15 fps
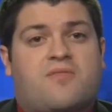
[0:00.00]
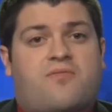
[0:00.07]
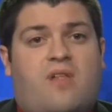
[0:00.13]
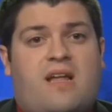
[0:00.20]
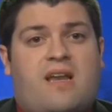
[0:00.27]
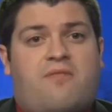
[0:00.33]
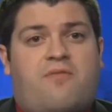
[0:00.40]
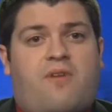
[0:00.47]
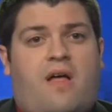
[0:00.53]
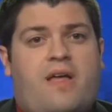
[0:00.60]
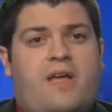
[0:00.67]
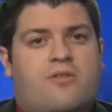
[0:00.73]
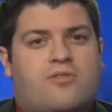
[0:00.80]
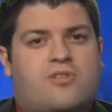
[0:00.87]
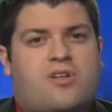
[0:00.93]
the Flathead
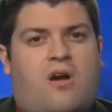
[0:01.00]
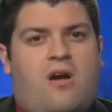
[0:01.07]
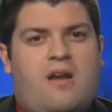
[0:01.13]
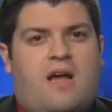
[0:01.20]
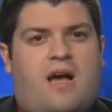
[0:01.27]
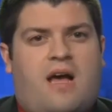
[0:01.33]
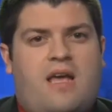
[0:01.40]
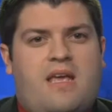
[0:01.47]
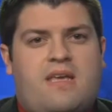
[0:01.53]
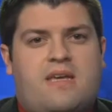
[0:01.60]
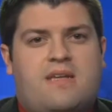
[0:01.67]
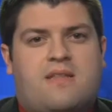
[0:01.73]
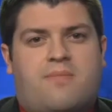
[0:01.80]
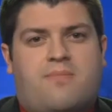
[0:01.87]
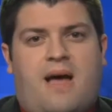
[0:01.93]
Valley are starting to hike
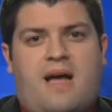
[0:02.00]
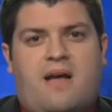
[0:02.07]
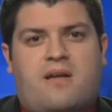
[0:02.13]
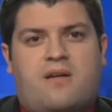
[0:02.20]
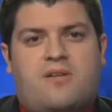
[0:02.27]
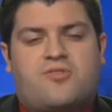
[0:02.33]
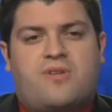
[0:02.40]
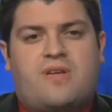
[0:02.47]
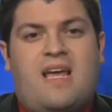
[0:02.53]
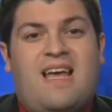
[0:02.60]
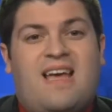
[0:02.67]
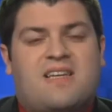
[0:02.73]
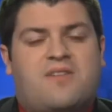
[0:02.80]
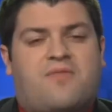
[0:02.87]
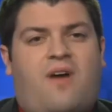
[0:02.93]
into the backcountry
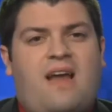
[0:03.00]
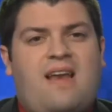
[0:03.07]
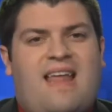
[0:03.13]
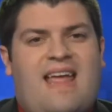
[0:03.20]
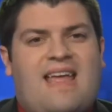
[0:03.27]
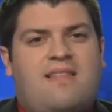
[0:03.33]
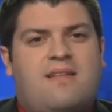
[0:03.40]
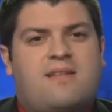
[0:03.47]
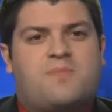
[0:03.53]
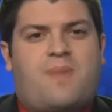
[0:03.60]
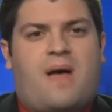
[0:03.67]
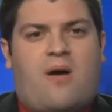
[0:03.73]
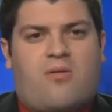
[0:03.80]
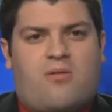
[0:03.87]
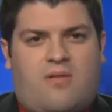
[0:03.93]
to find endless
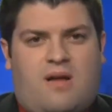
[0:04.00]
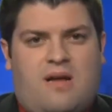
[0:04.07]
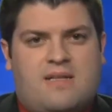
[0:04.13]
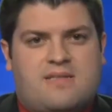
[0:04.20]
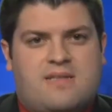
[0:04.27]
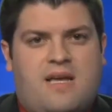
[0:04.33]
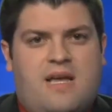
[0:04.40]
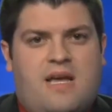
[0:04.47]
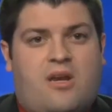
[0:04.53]
powder lines.